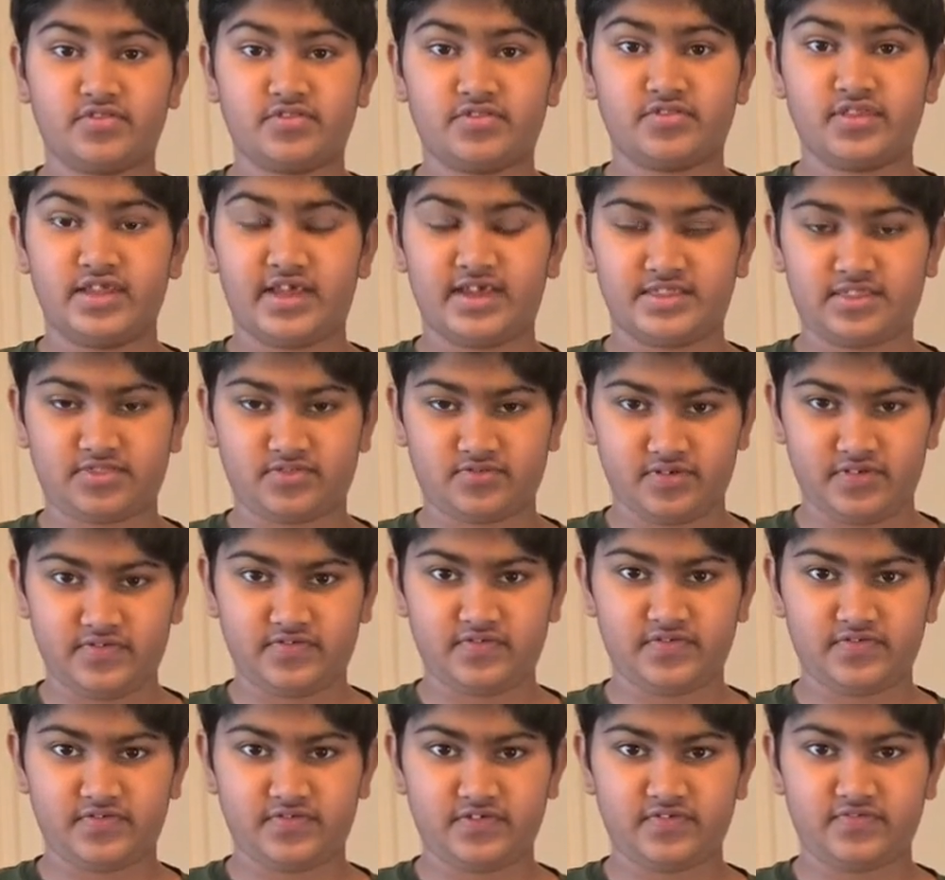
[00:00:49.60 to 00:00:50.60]
at
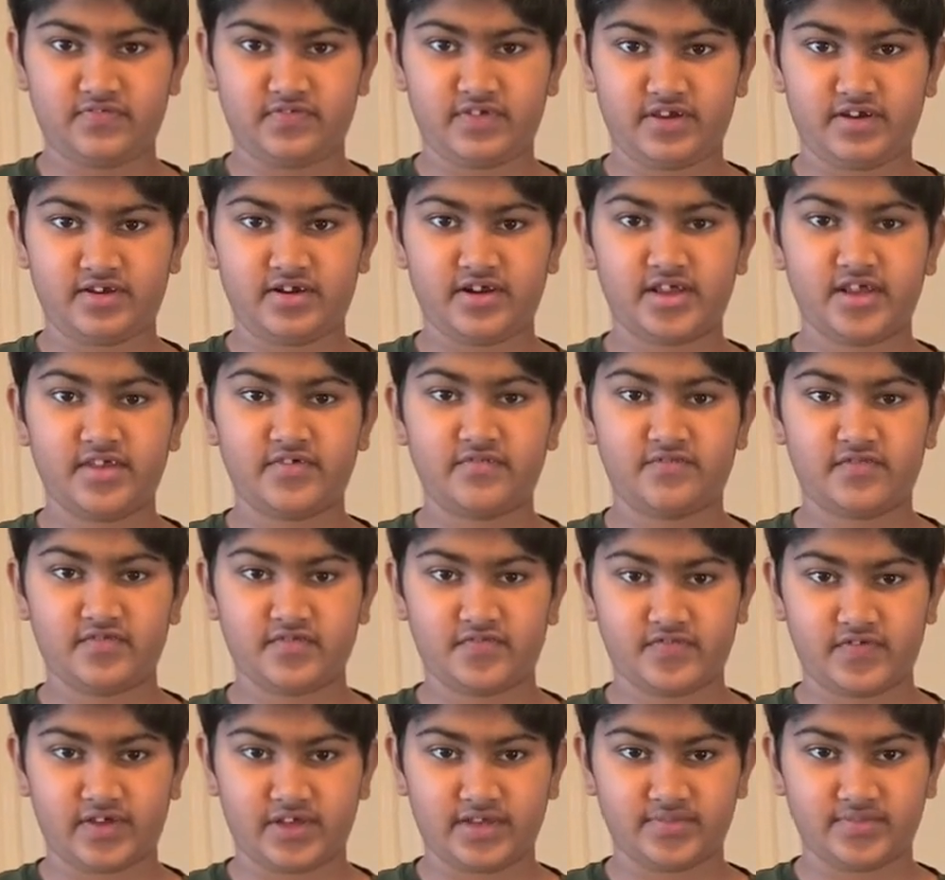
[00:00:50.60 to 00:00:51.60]
350 Fahrenheit for
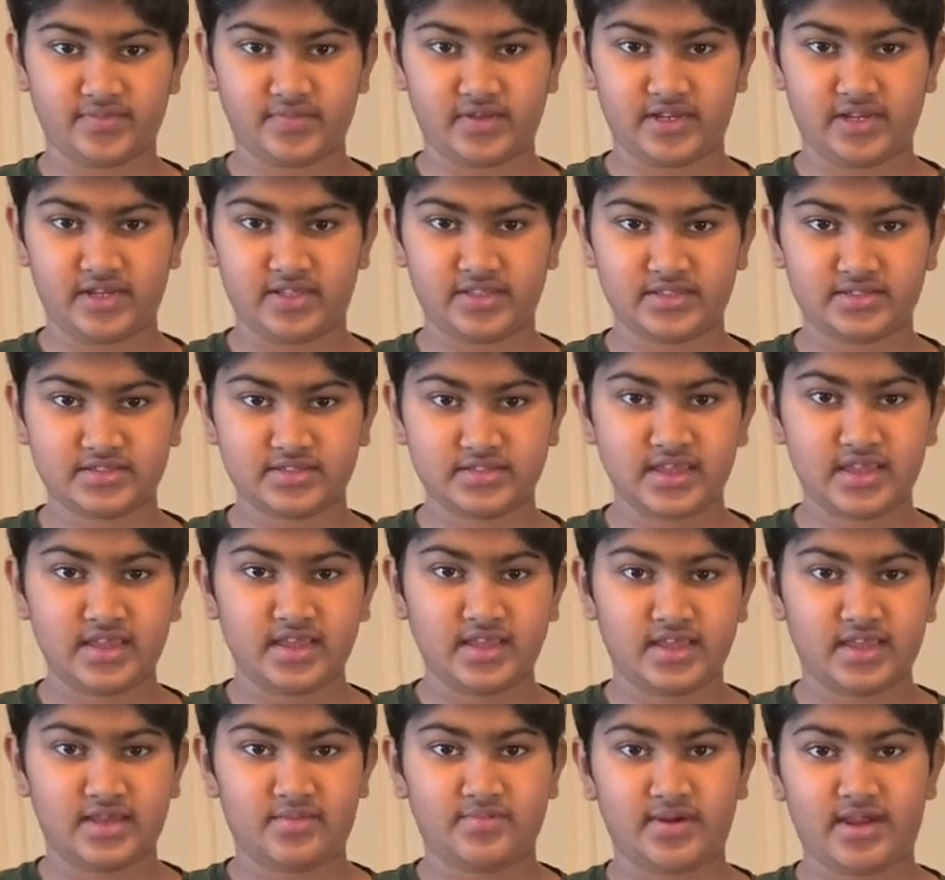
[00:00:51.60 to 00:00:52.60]
5 minutes,
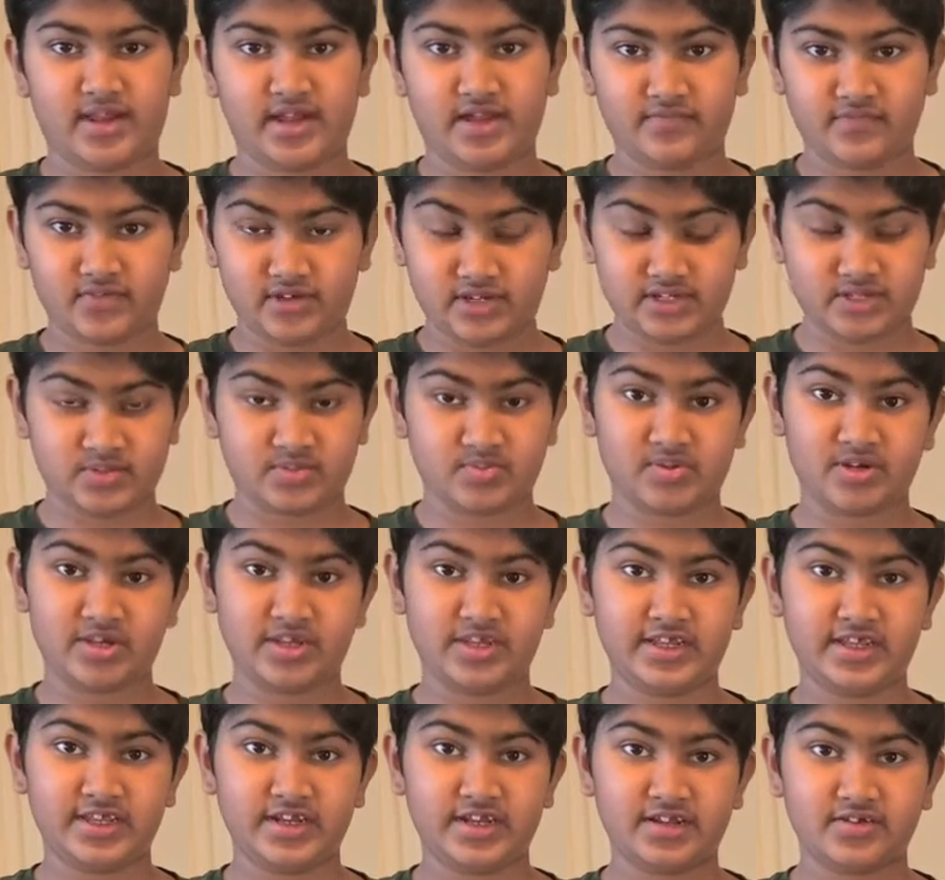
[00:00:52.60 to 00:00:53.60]
and my oven is
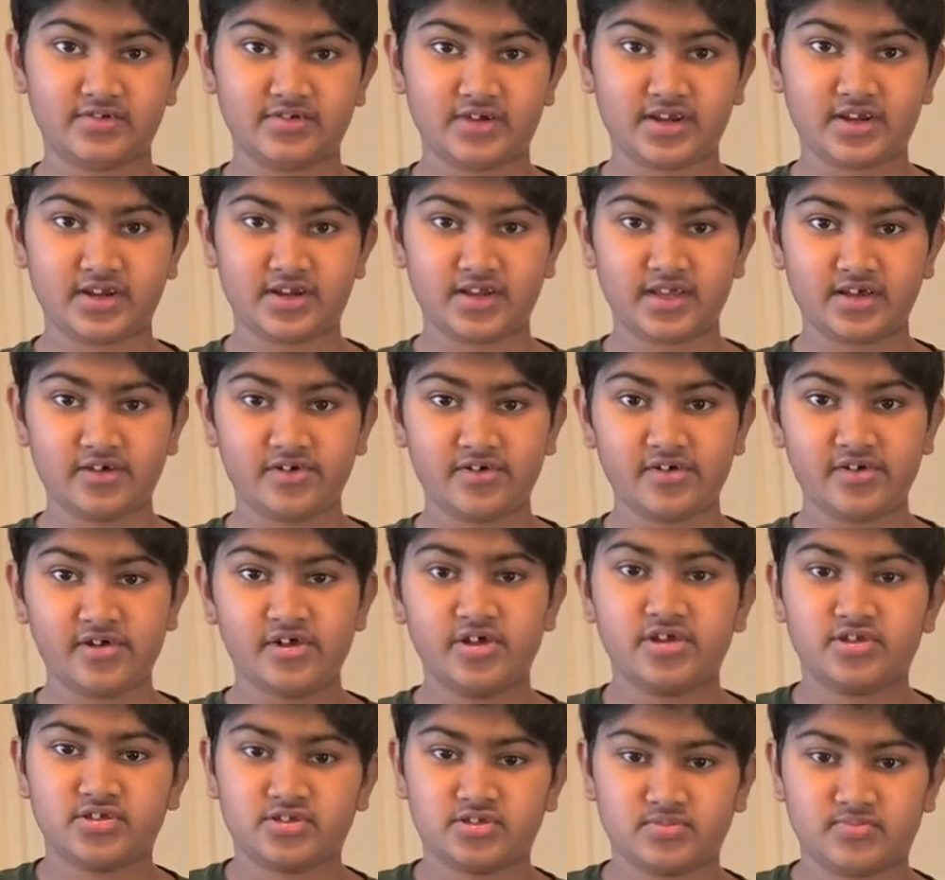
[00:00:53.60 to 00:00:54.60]
preheating right now,
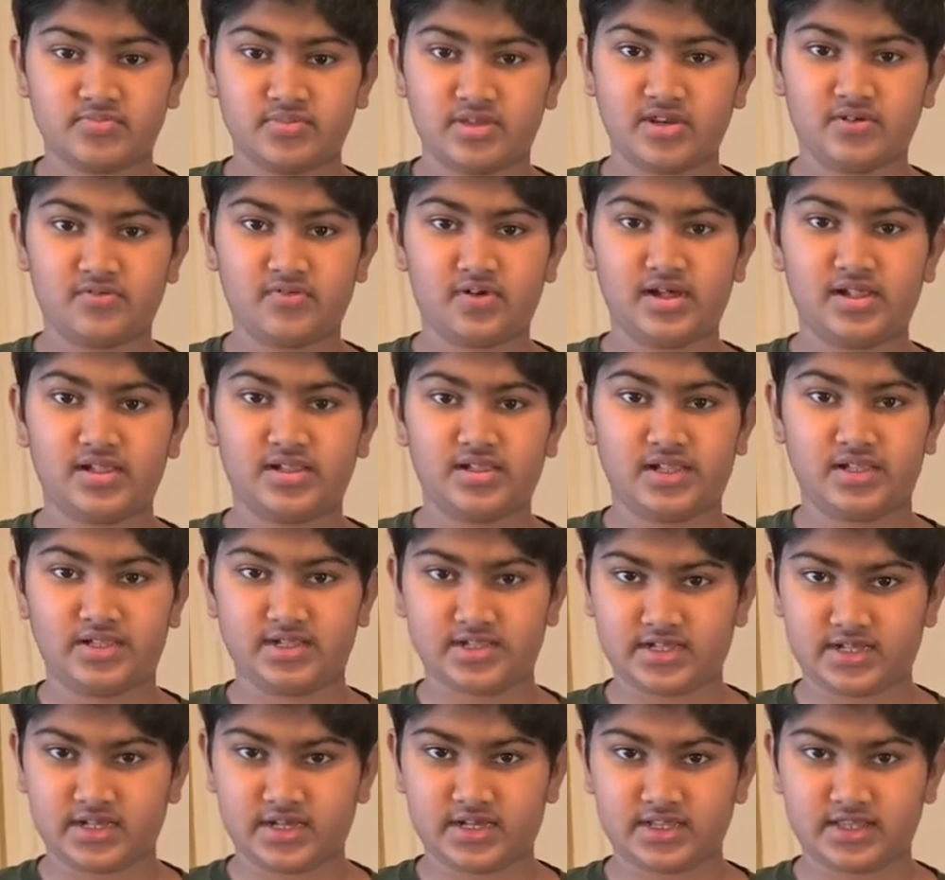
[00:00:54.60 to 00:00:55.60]
so meanwhile I'll
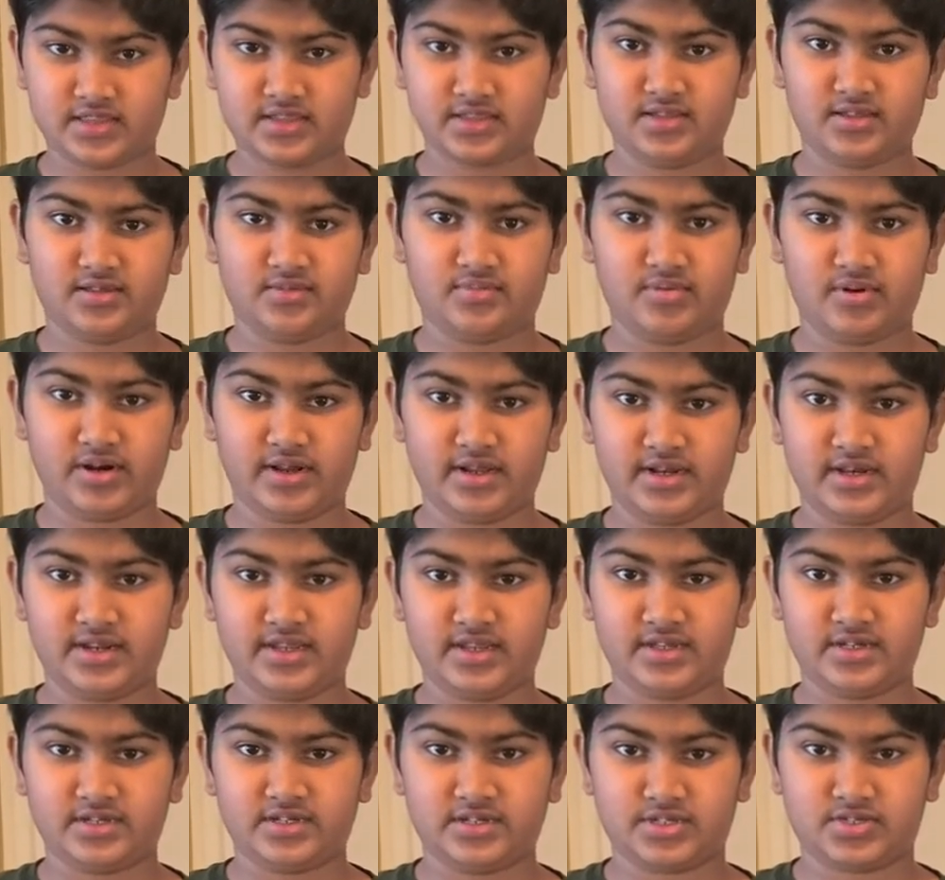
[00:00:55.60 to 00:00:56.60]
cut the bread
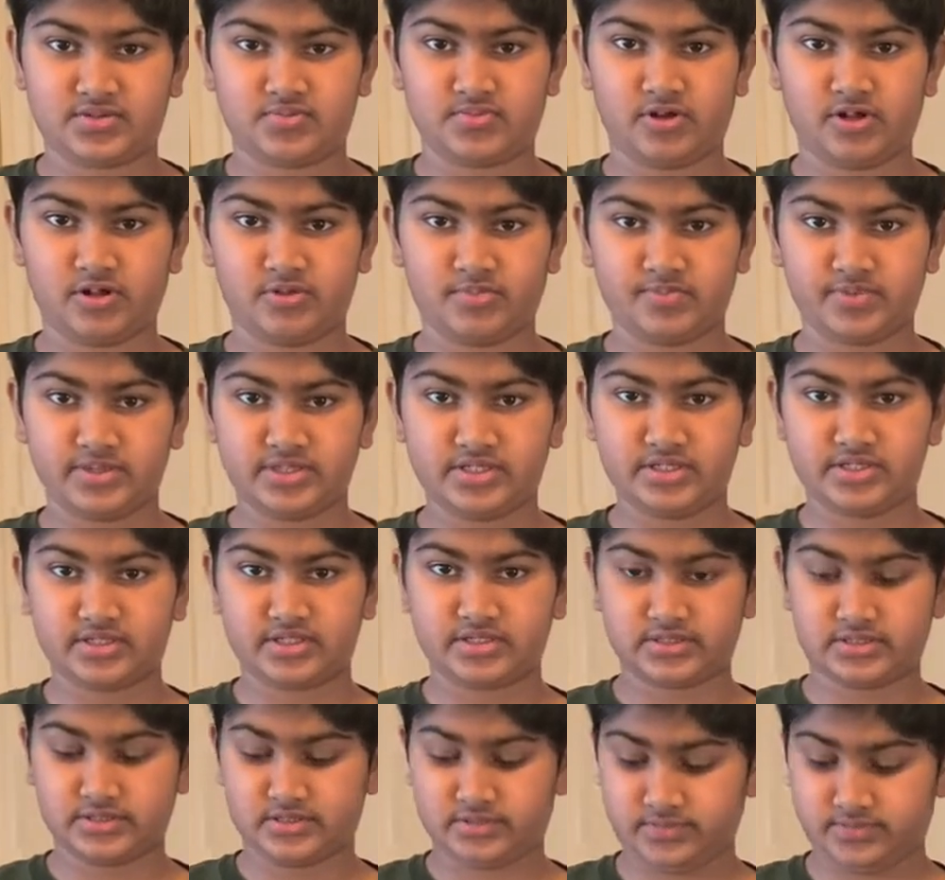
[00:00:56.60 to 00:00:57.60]
into small
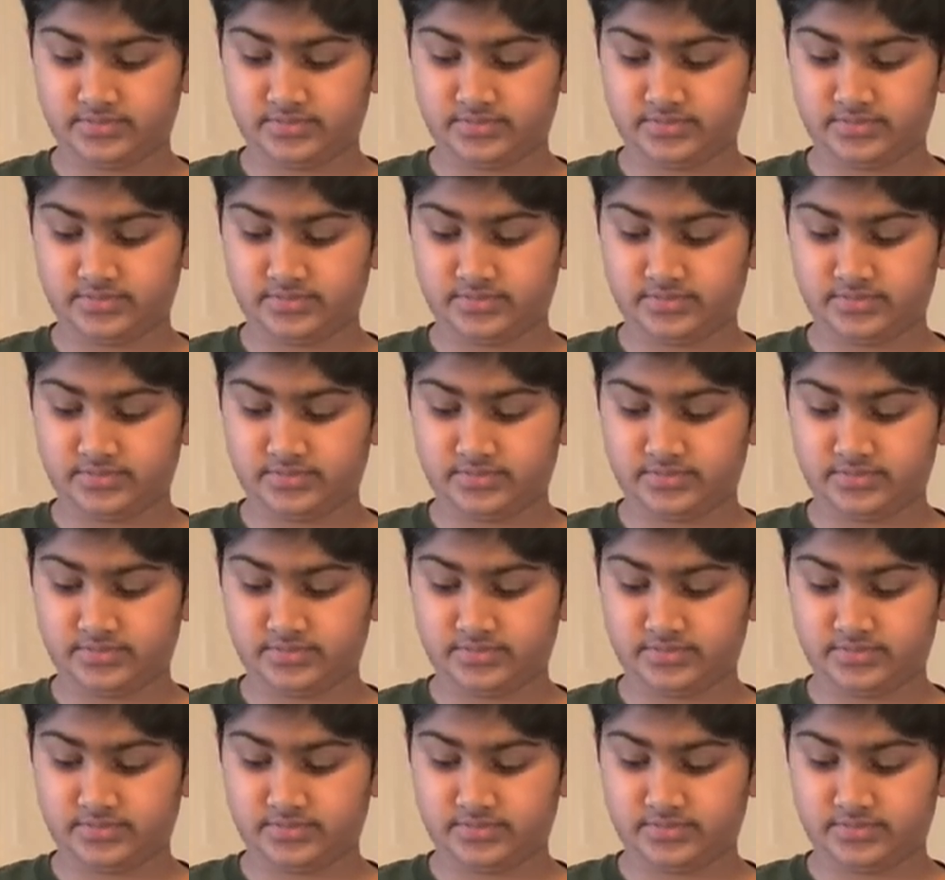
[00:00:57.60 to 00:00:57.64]
pieces.